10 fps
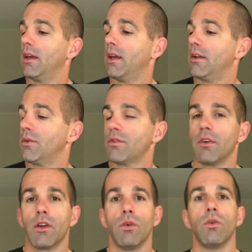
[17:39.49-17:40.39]
And it was
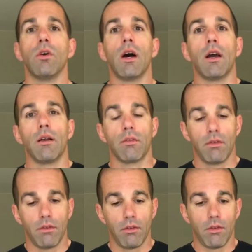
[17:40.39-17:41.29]
very cool.
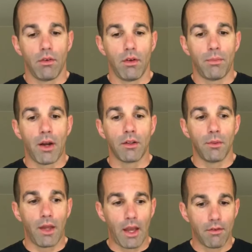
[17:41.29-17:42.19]
Apparently
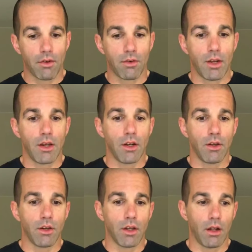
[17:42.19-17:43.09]
we have created a
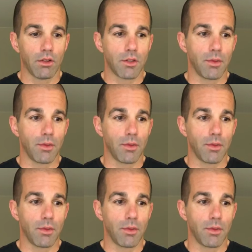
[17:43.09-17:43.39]
good culture,